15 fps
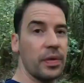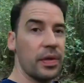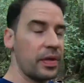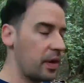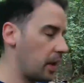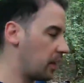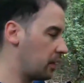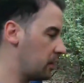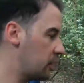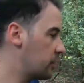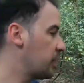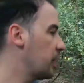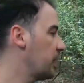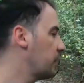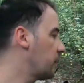the
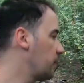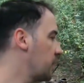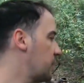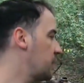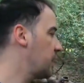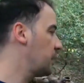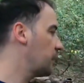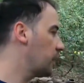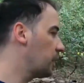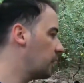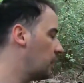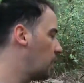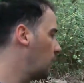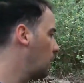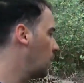thickness really of the
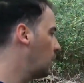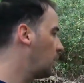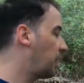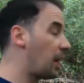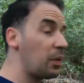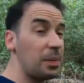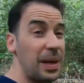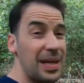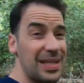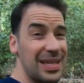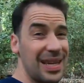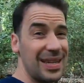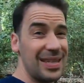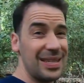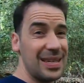material. That would make
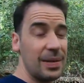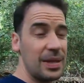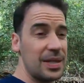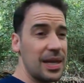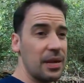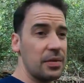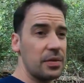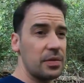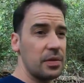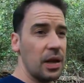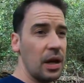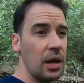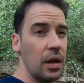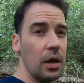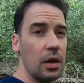sense. It sounds
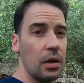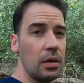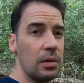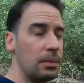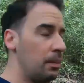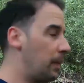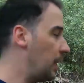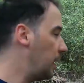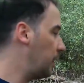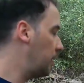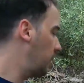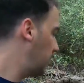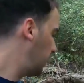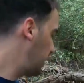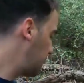a lot, but
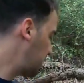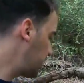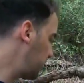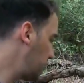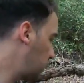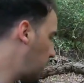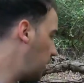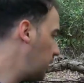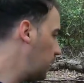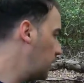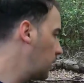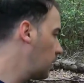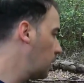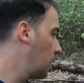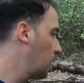it does feel quite
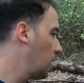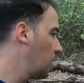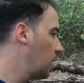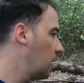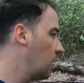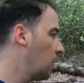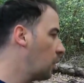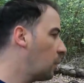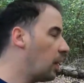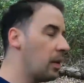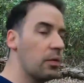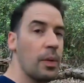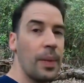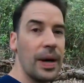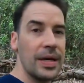
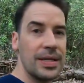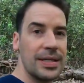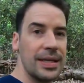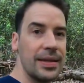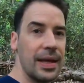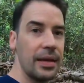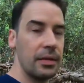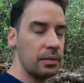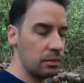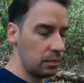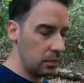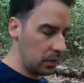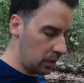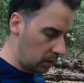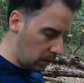robust, and then
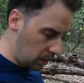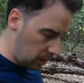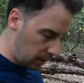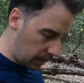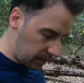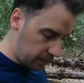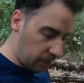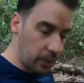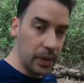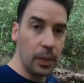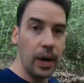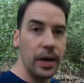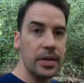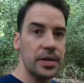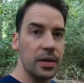that's probably
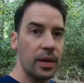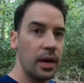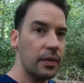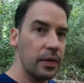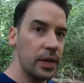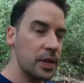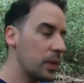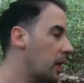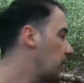why it's so heavy as